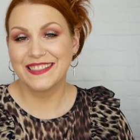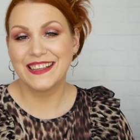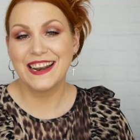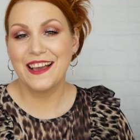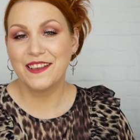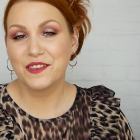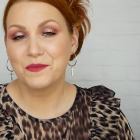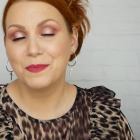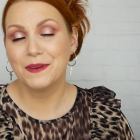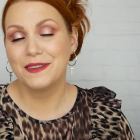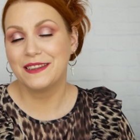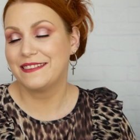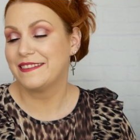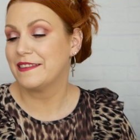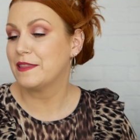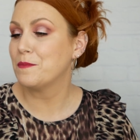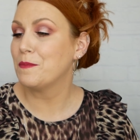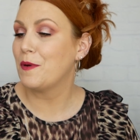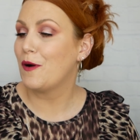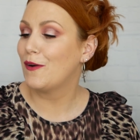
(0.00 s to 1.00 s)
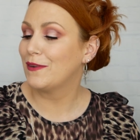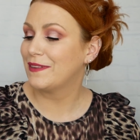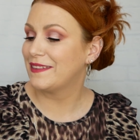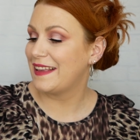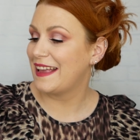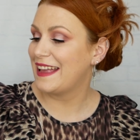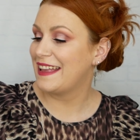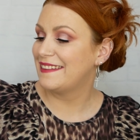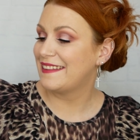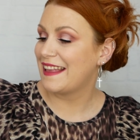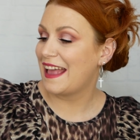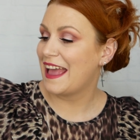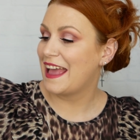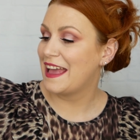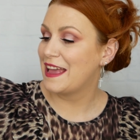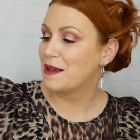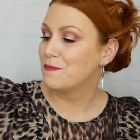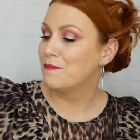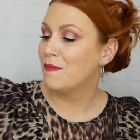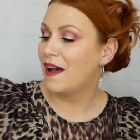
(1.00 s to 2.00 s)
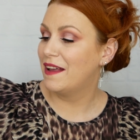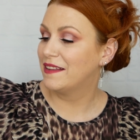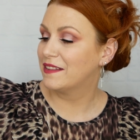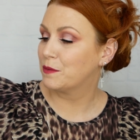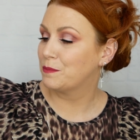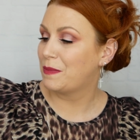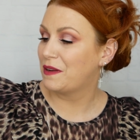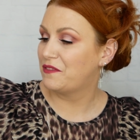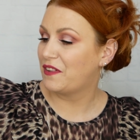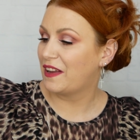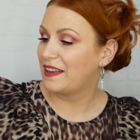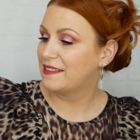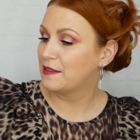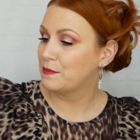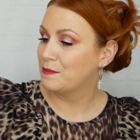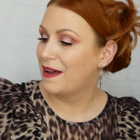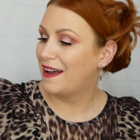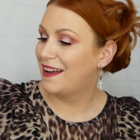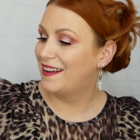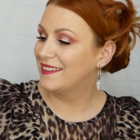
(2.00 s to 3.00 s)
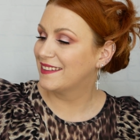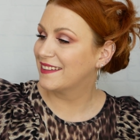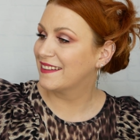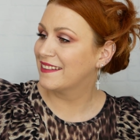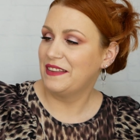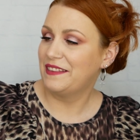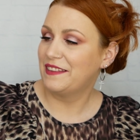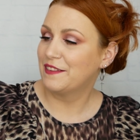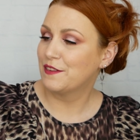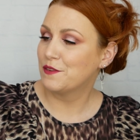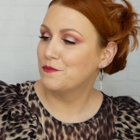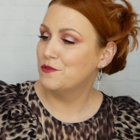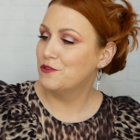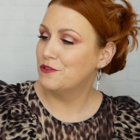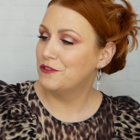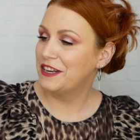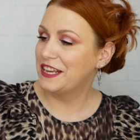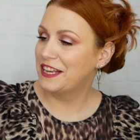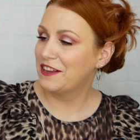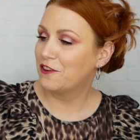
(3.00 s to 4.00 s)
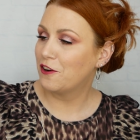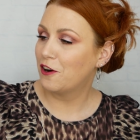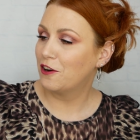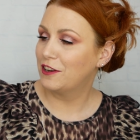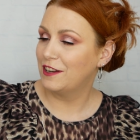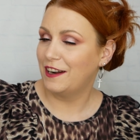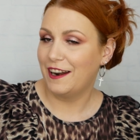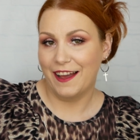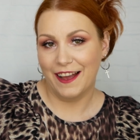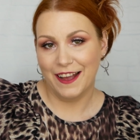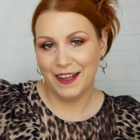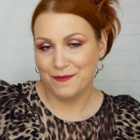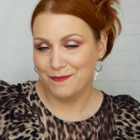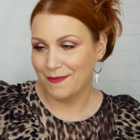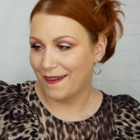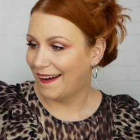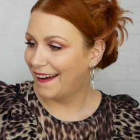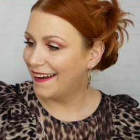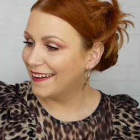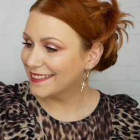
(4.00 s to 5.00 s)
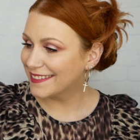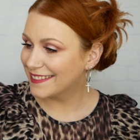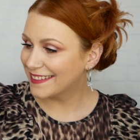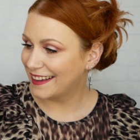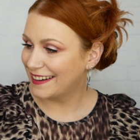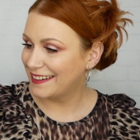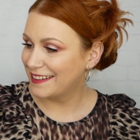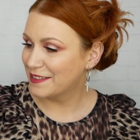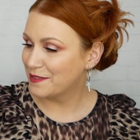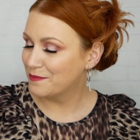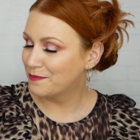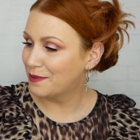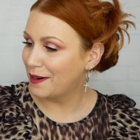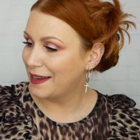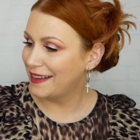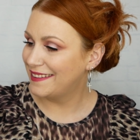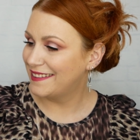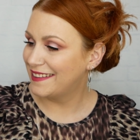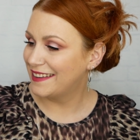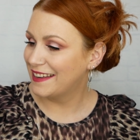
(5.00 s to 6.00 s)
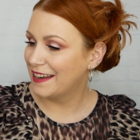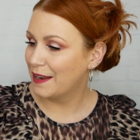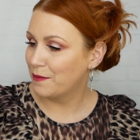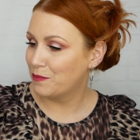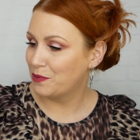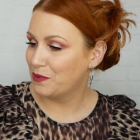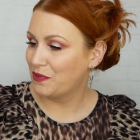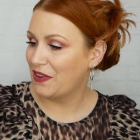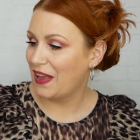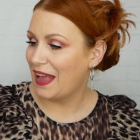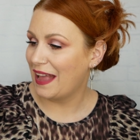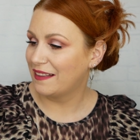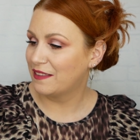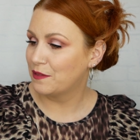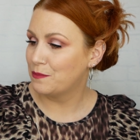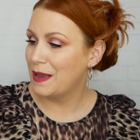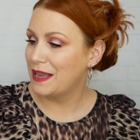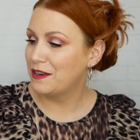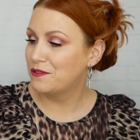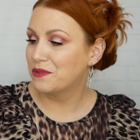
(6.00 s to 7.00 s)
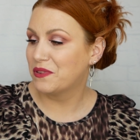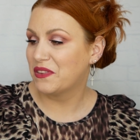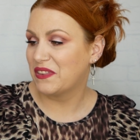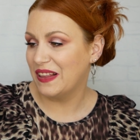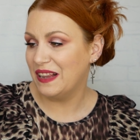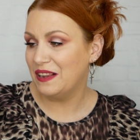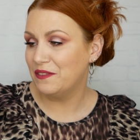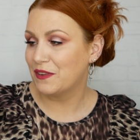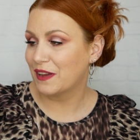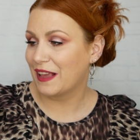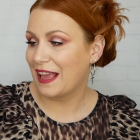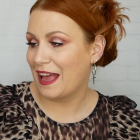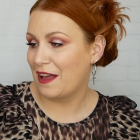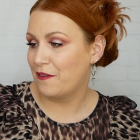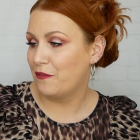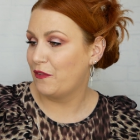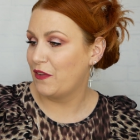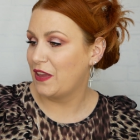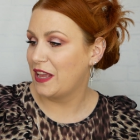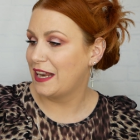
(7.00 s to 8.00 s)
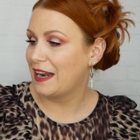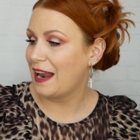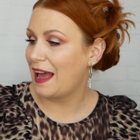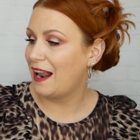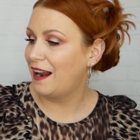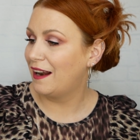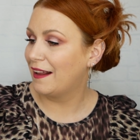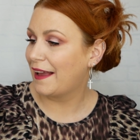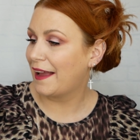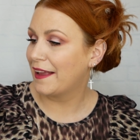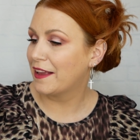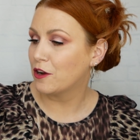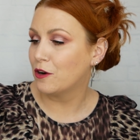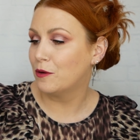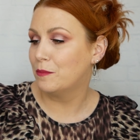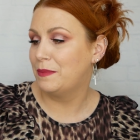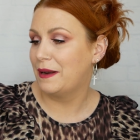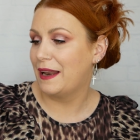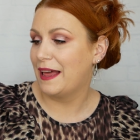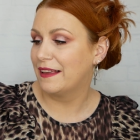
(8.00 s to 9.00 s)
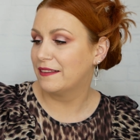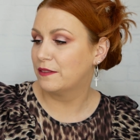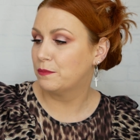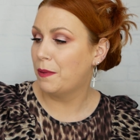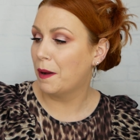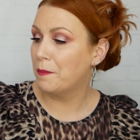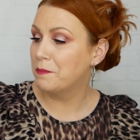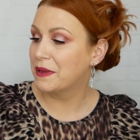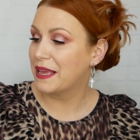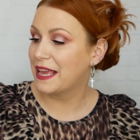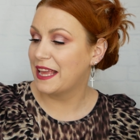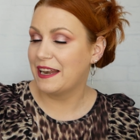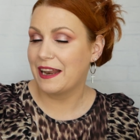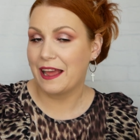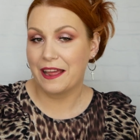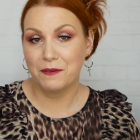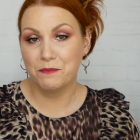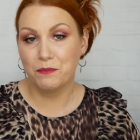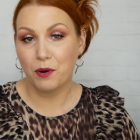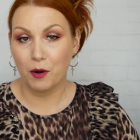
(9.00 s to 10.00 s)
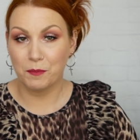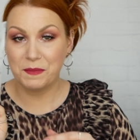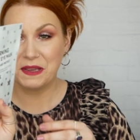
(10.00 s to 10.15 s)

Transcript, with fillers: So the last product in the box is a mask by Vita Mask. This is a morning goggle eye mask, and it's Brighten and Protect, made with silver, caffeine, algae complex, pumpkin and